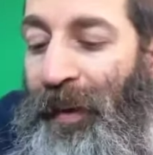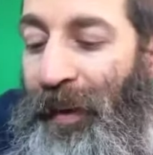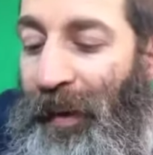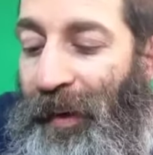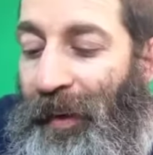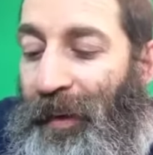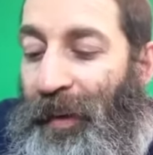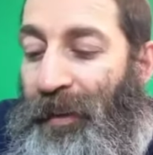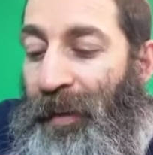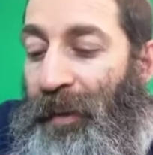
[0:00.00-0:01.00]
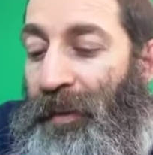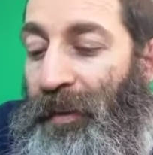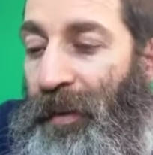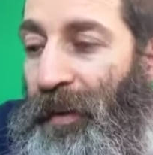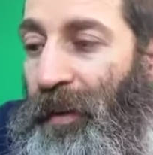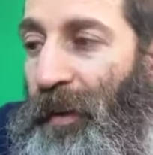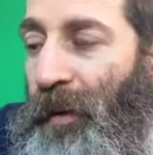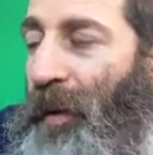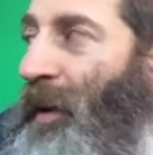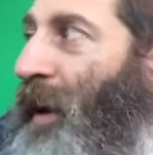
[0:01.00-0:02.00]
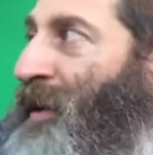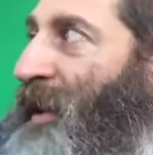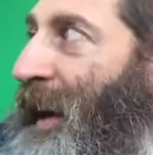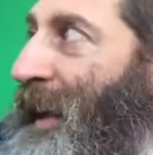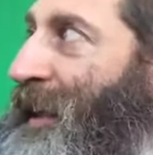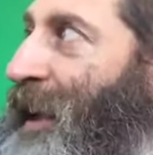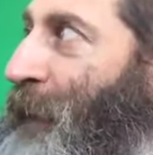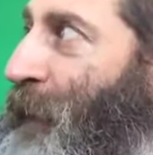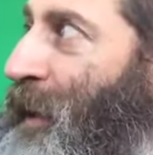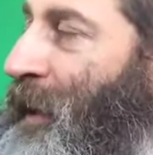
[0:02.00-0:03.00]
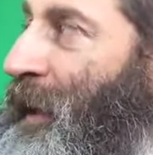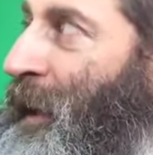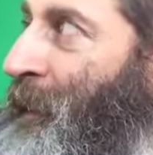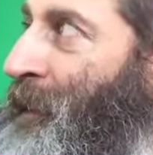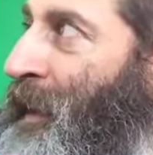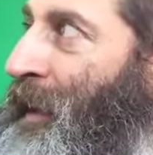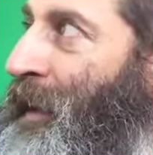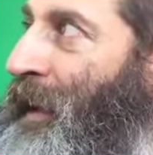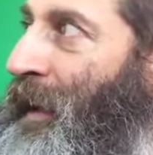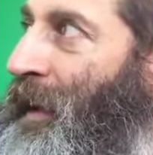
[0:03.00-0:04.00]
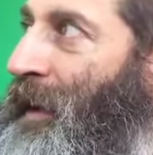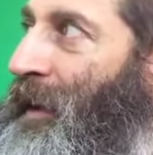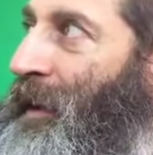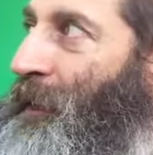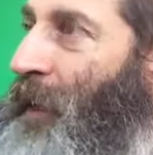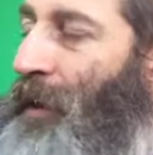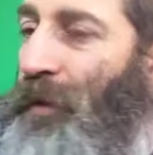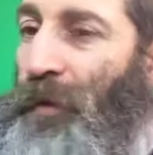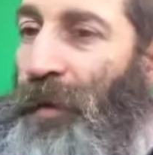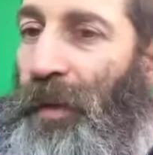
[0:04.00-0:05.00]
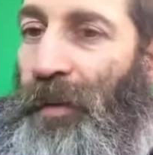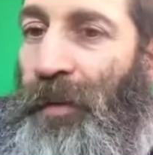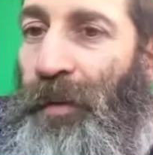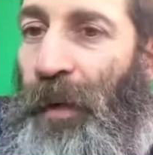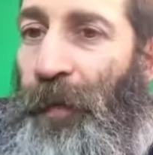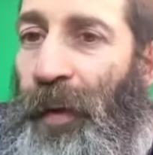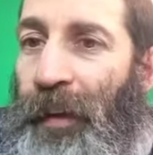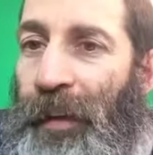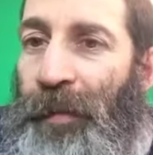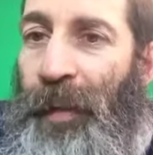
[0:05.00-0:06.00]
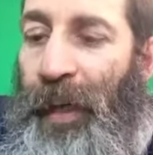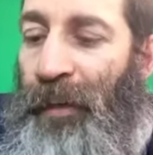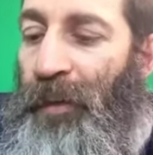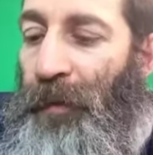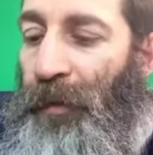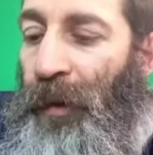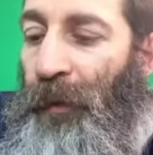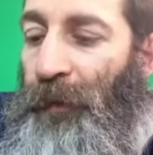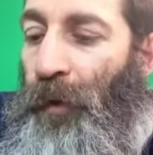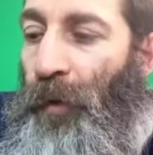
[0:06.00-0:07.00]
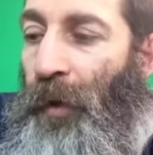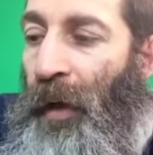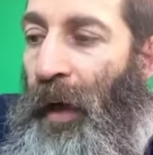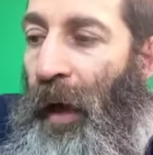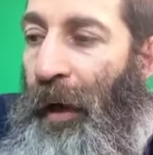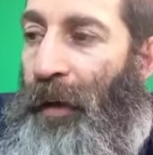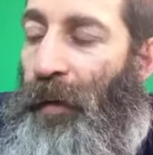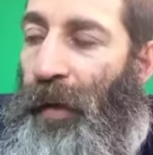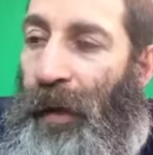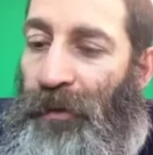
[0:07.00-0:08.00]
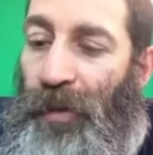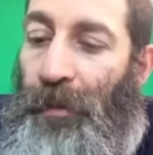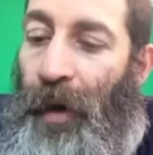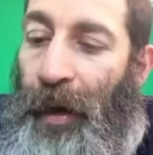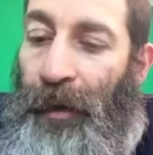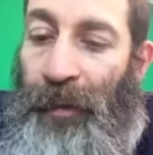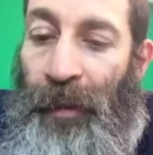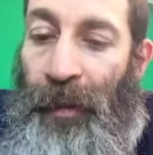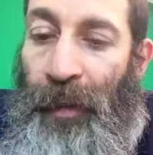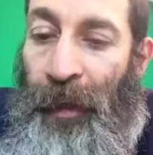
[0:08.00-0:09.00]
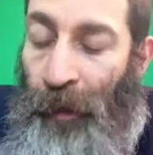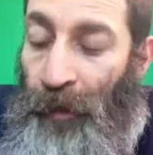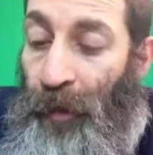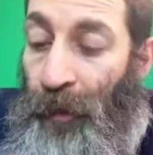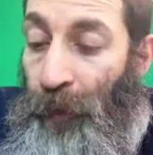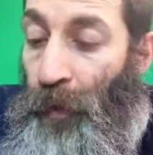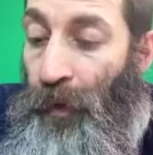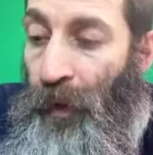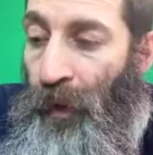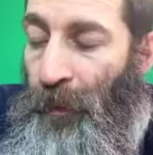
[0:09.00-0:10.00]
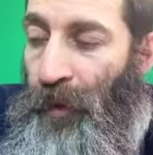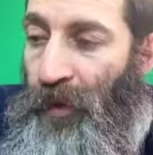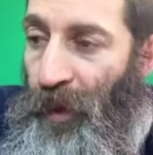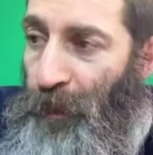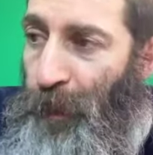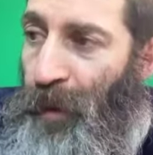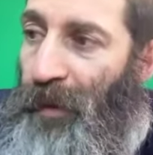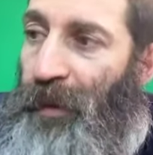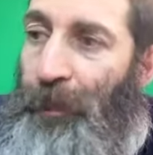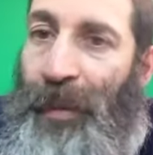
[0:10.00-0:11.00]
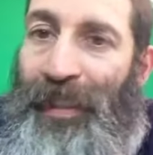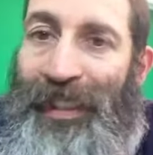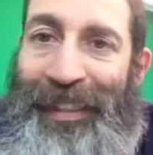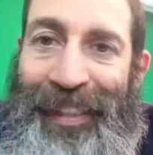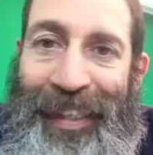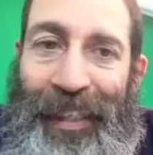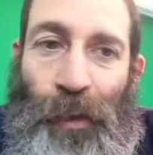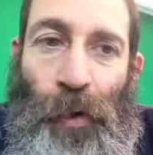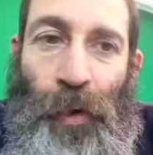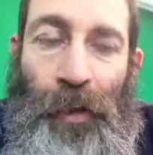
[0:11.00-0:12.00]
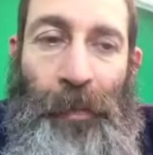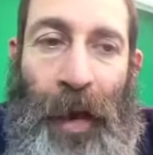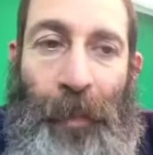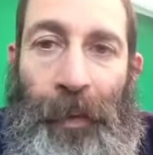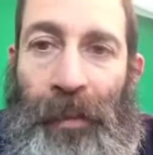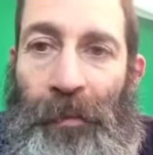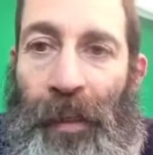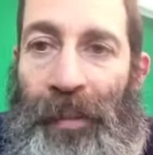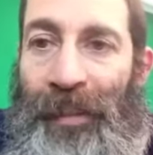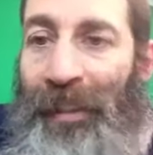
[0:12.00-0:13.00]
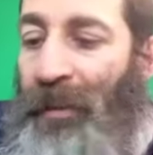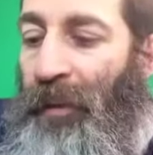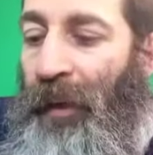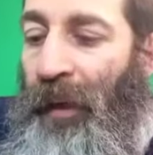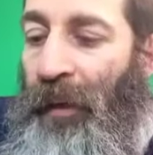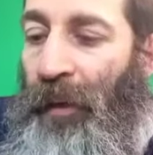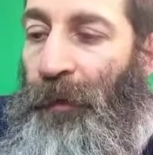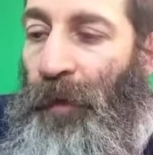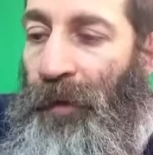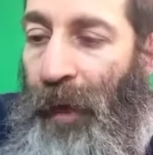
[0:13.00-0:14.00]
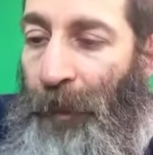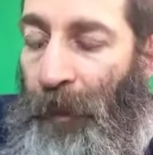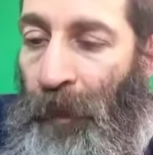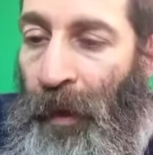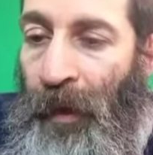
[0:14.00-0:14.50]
uh, it, it's, you know, uh, scientifically, uh, first, there's different classifications of clean food. I go the extra mile to eat healthy food, because just because something is clean according to the Bible doesn't mean it's necessarily healthy. For example,